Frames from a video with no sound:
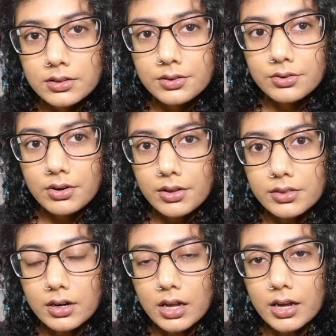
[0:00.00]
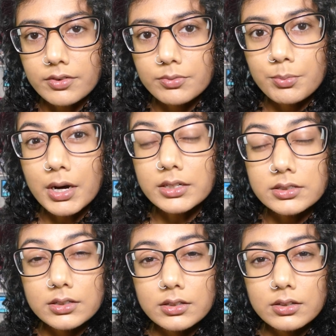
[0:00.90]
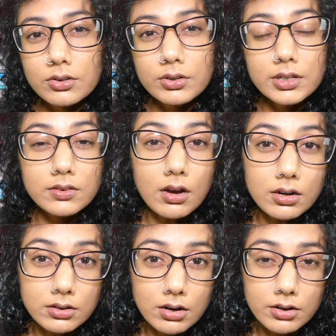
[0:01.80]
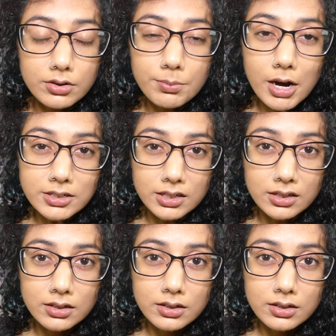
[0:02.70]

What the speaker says: throughout their life, but it is harder on your body.